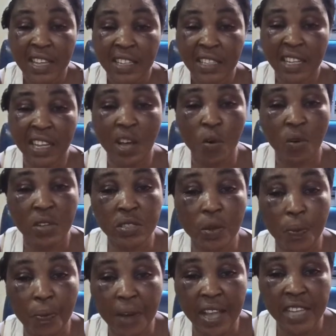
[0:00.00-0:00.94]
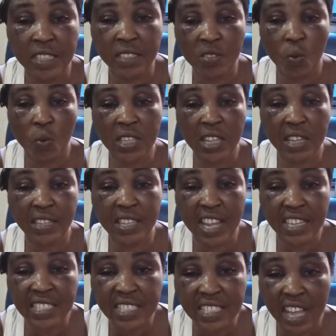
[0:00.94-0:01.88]
Then I was surprised. What the
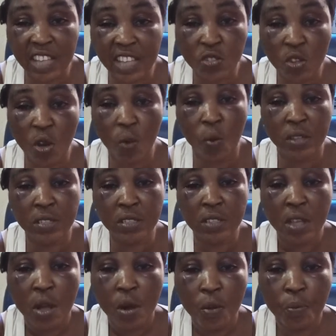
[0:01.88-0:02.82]
next thing I saw was